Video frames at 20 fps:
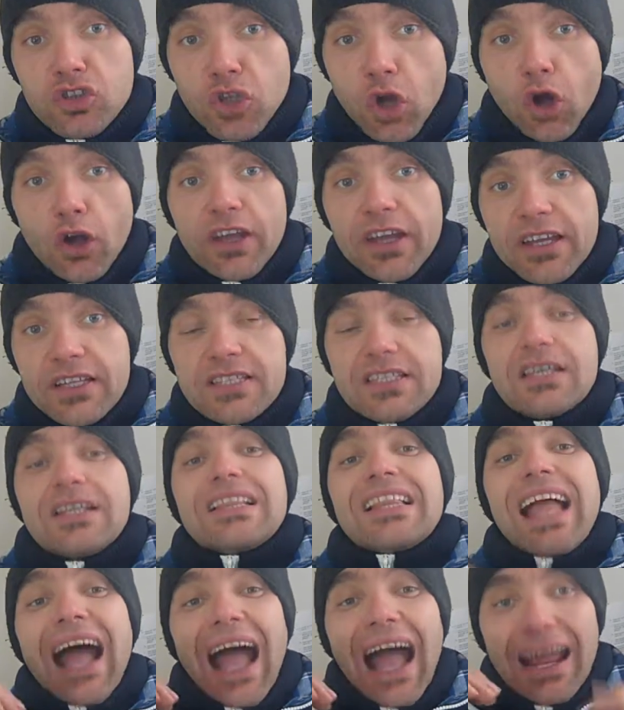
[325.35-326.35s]

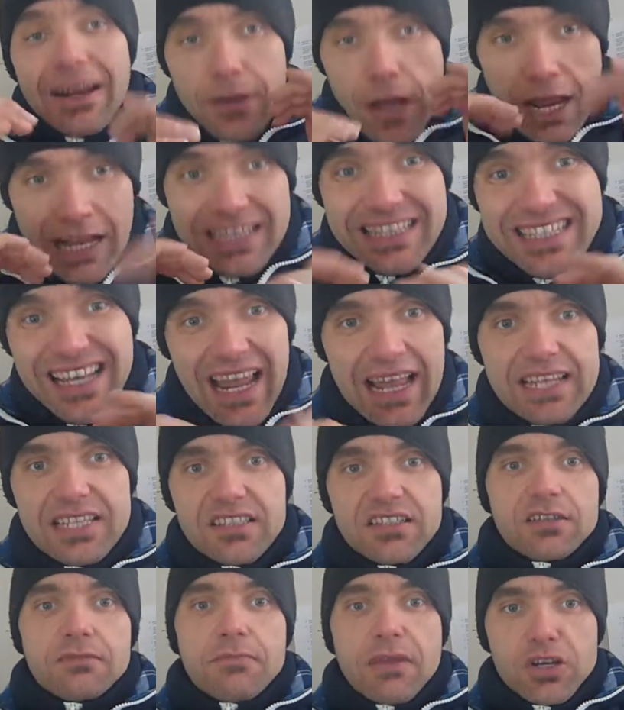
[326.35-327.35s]
diet, and
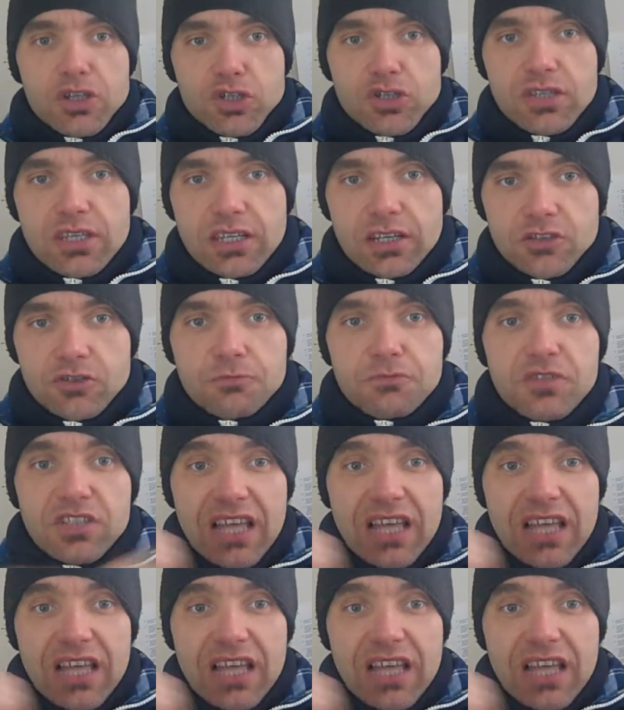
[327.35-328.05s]
test and measure things.